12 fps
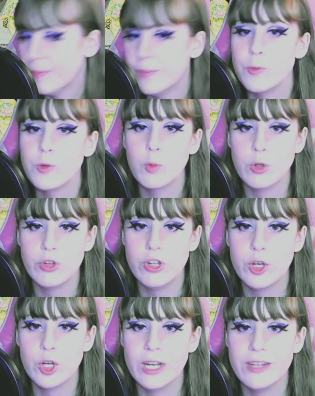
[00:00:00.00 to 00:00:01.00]
Squishy
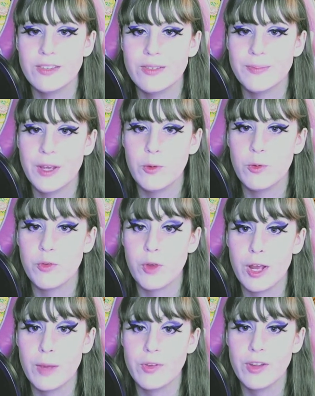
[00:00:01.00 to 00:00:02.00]
agrees. It was
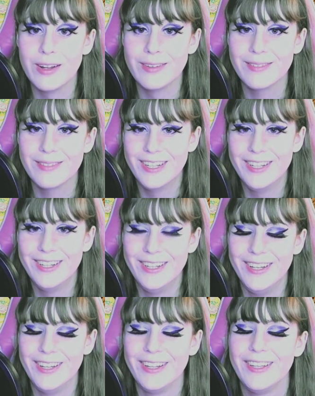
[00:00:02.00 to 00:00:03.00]
very upsetting.
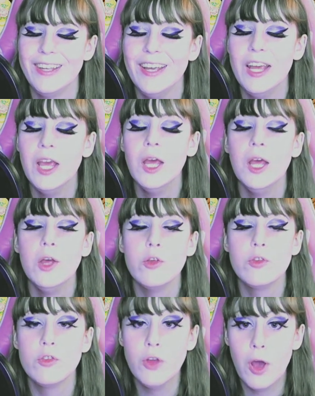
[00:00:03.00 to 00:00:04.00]

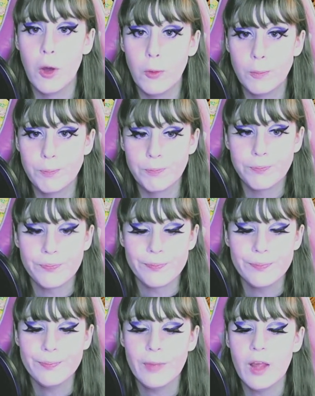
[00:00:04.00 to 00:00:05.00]
So,
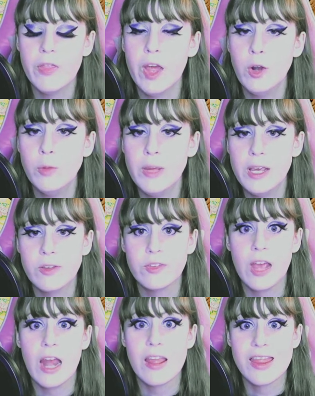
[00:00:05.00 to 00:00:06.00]
that all being
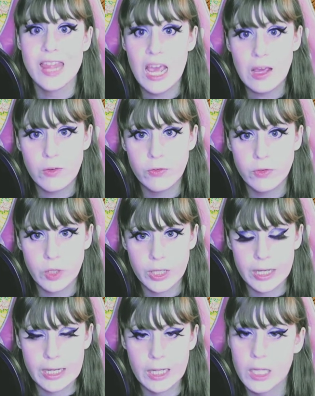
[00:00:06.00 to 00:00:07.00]
said,
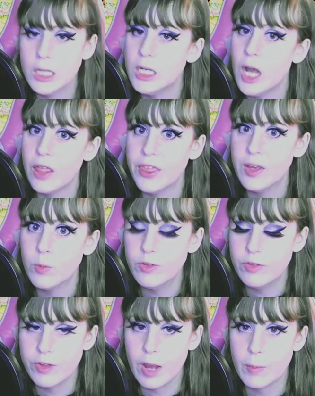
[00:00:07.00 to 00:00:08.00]
thankfully, nothing
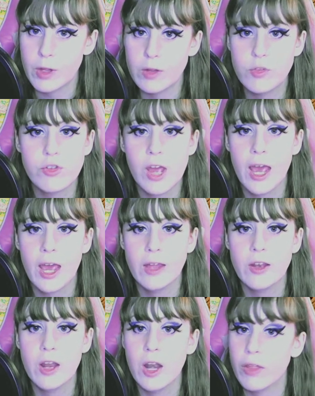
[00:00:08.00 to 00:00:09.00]
was damaged
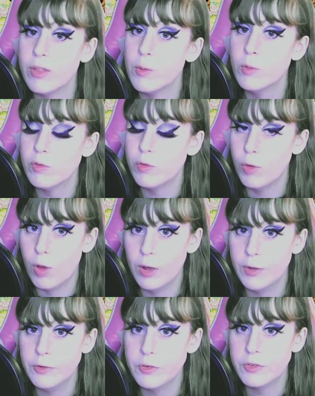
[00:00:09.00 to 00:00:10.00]
and nothing was
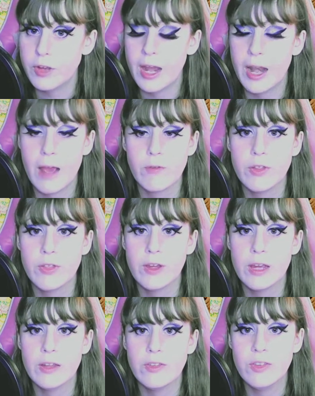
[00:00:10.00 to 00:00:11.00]
lost, and
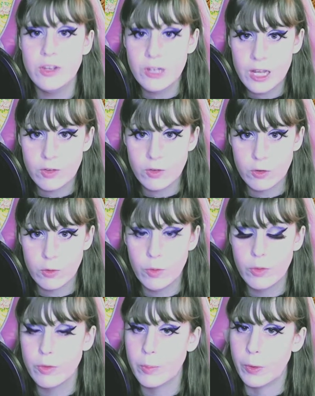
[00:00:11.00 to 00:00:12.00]
everything did get
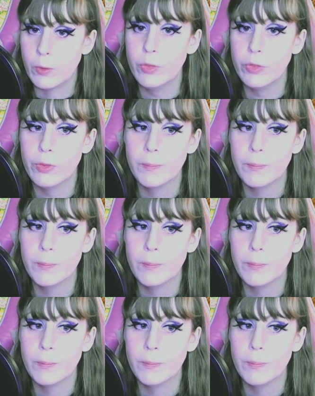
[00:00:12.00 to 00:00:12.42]
to the booth.